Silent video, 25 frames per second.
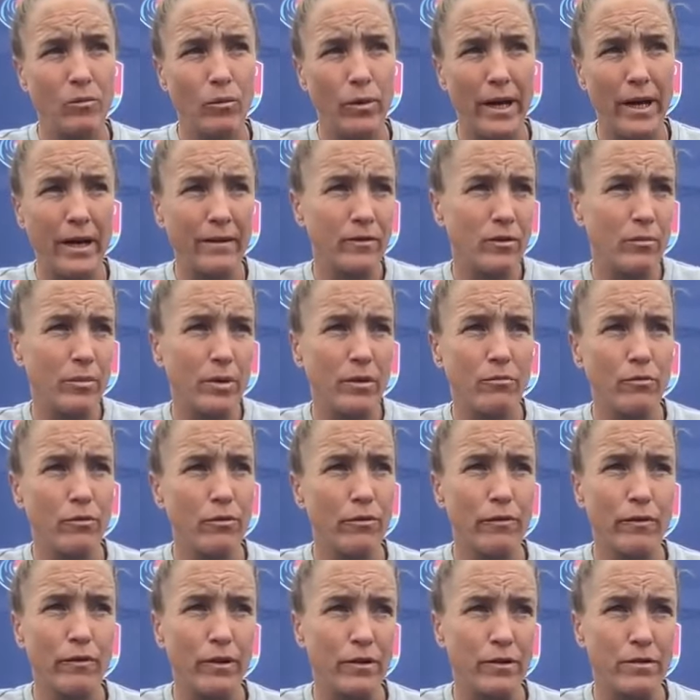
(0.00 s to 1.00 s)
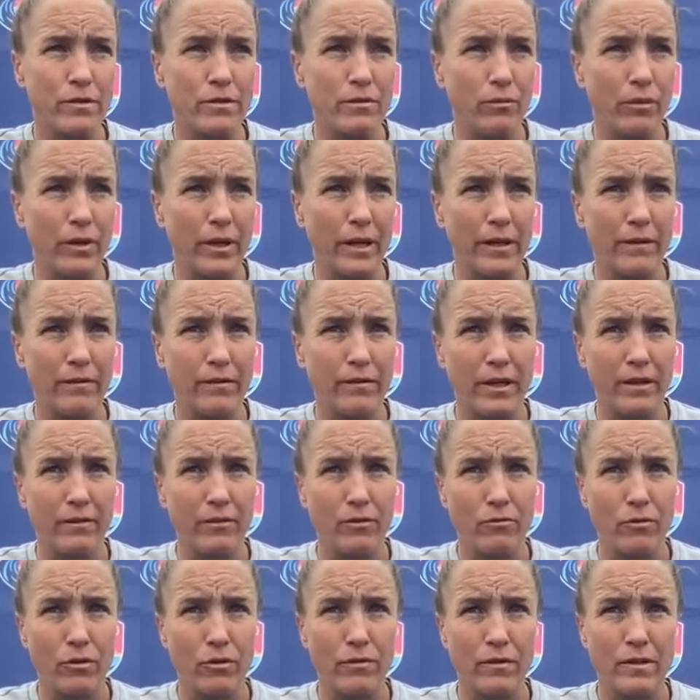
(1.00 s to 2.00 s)
we have to be ruthless and we have to have
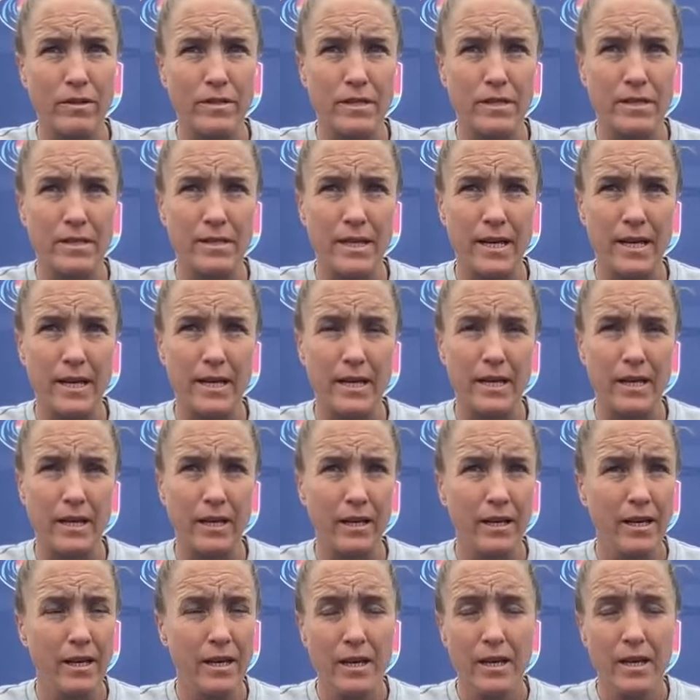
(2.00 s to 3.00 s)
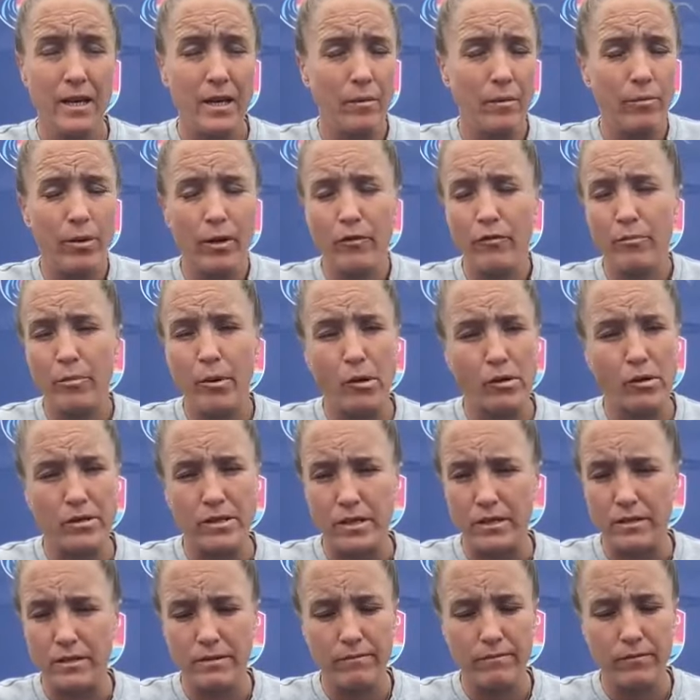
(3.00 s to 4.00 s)
a ruthless intent in both
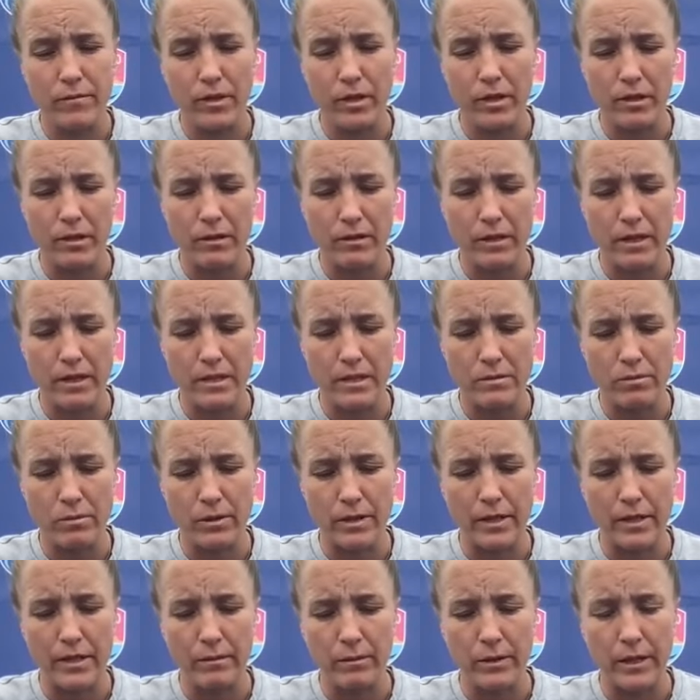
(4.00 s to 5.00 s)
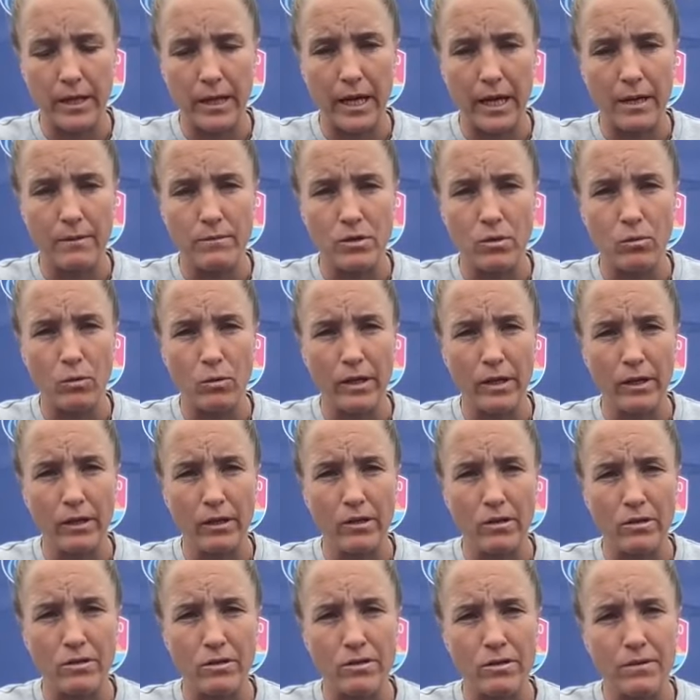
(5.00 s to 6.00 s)
boxes. You know, that's where the games are won and
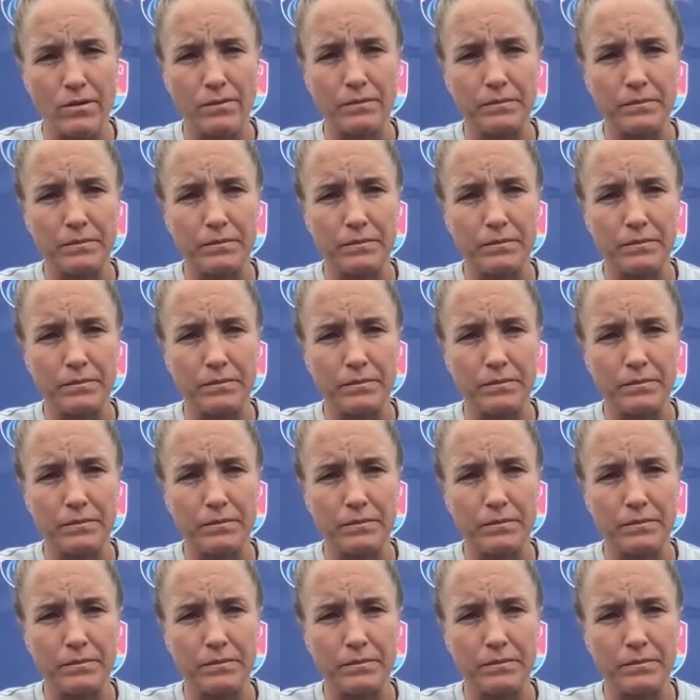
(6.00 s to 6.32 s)
lost.